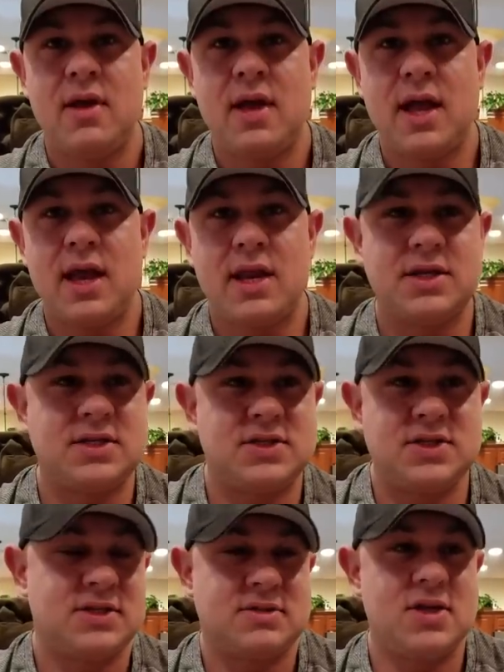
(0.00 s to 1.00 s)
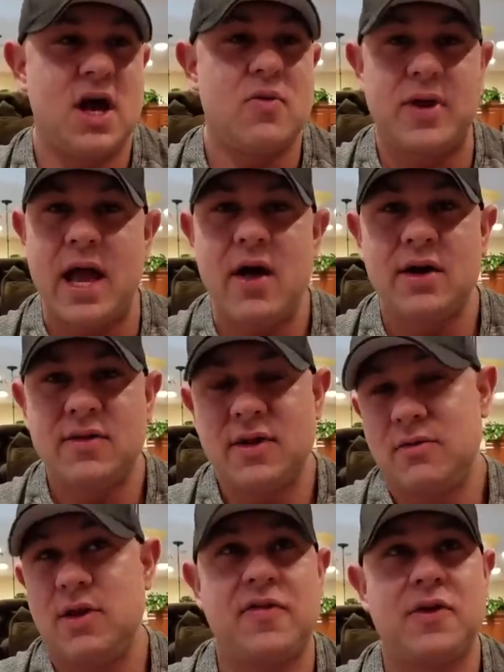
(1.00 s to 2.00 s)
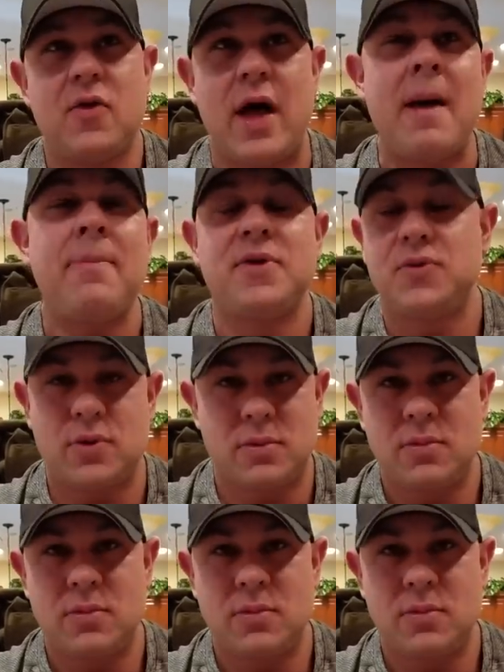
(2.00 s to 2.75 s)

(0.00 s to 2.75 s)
and it's just not reality. They, nothing will happen to them.